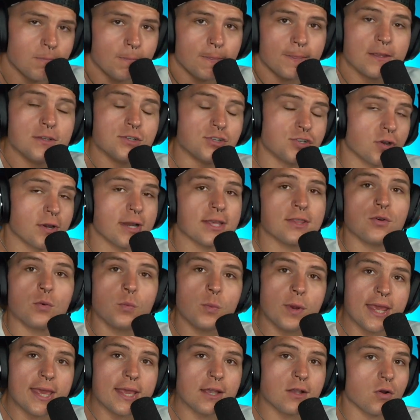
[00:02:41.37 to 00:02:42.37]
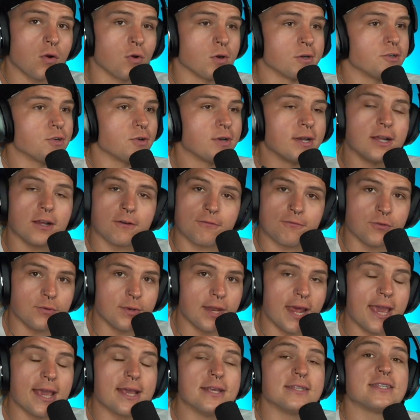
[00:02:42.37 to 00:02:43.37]
during the week or during a few
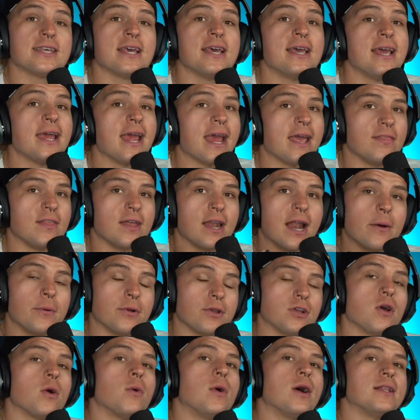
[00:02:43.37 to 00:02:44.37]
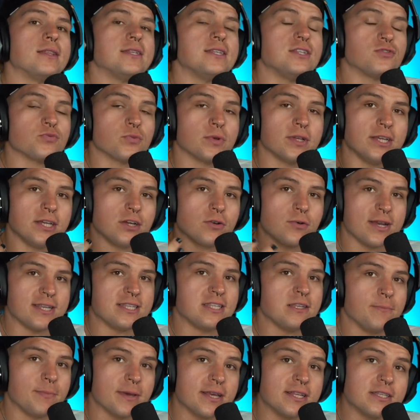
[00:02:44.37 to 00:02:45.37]
days. And then I would go on these really crazy
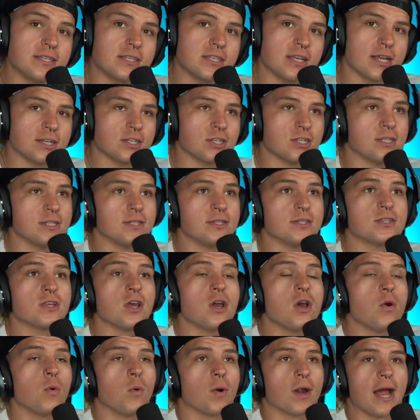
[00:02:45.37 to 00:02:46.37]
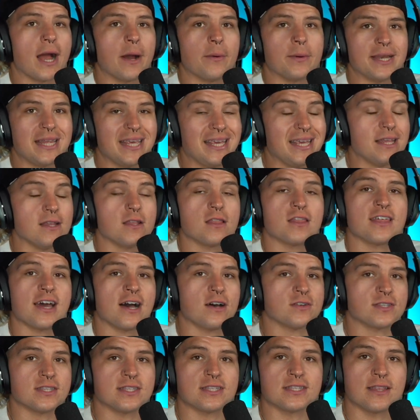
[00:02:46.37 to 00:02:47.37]
binge sessions where I would eat
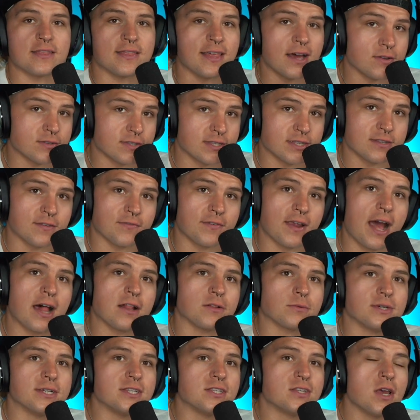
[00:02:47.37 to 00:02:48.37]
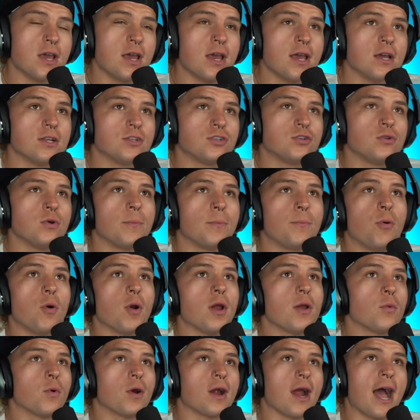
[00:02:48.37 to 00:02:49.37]
thousands and thousands of calories to a point
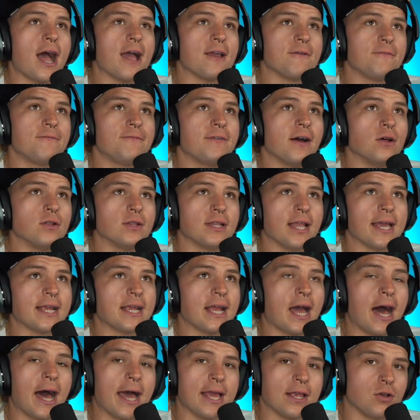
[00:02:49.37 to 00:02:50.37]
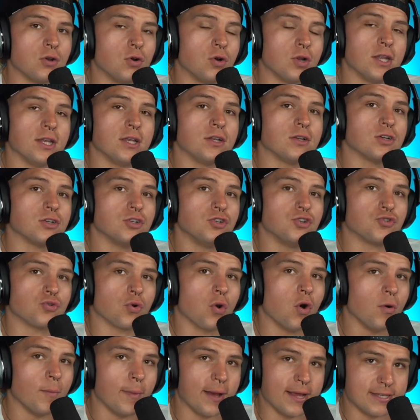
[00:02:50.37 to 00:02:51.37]
where I felt like I couldn't
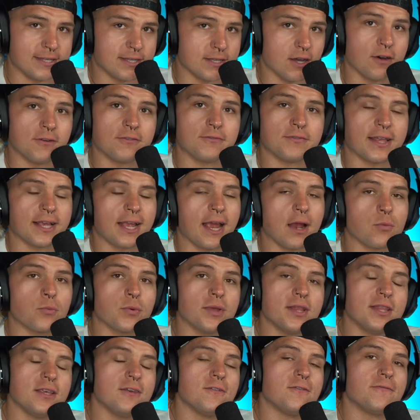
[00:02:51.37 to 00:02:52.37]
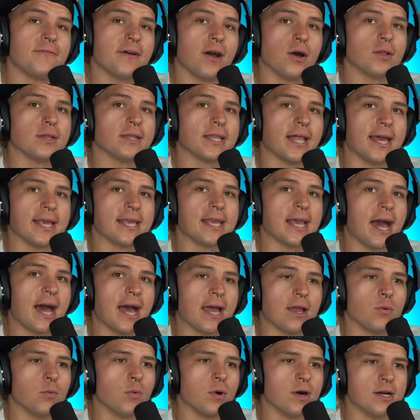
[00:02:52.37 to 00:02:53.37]
control myself. Like I really felt like I
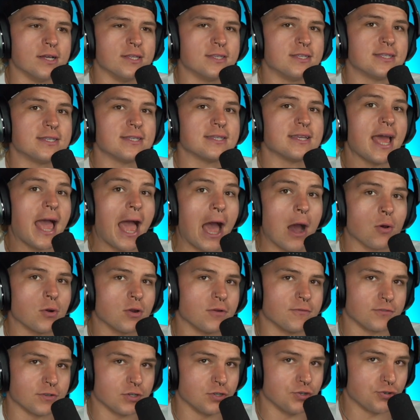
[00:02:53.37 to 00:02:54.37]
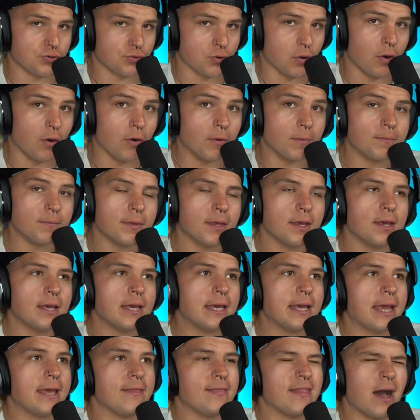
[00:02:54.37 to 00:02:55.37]
was out of control.
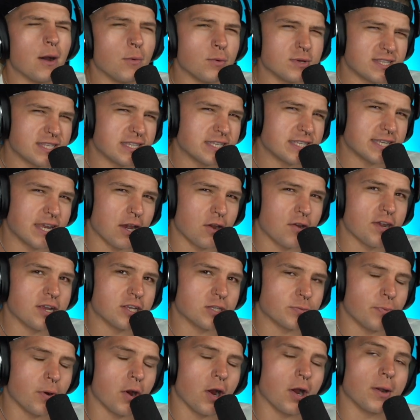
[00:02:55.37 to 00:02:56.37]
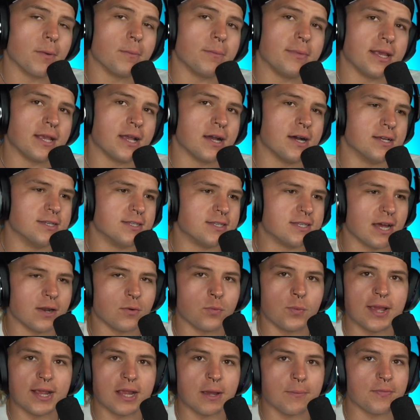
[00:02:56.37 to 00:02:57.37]
And that was the scariest part because I'd
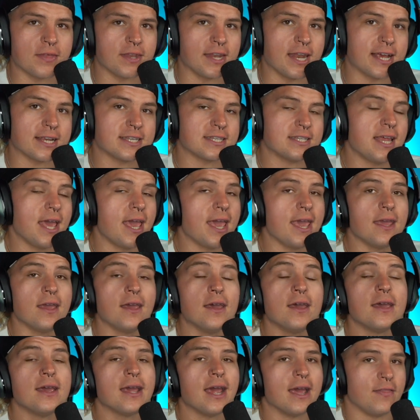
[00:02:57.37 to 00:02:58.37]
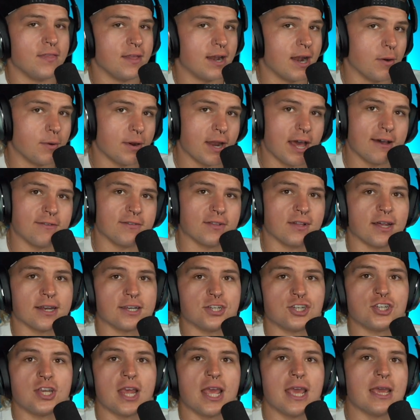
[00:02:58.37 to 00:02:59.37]
wake up the next day and then I would have a lot of
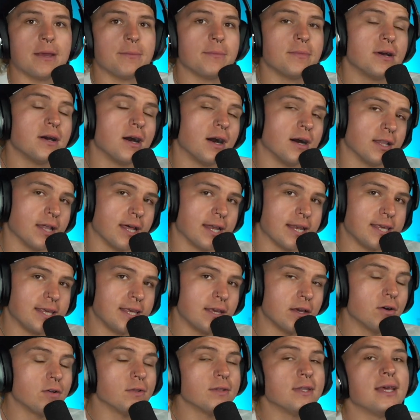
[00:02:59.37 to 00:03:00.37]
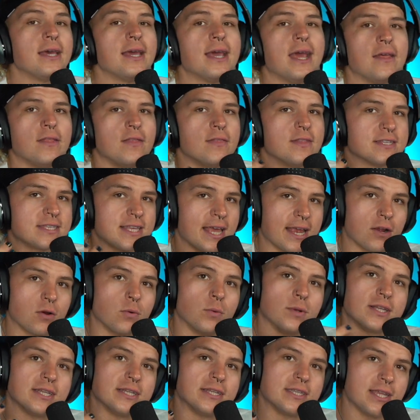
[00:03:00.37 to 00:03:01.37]
shame, a lot of guilt, and then the cycle
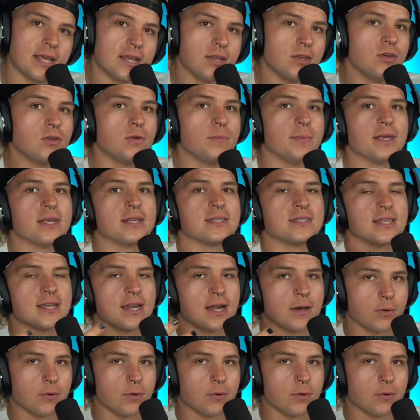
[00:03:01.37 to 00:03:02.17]
would continue because then I would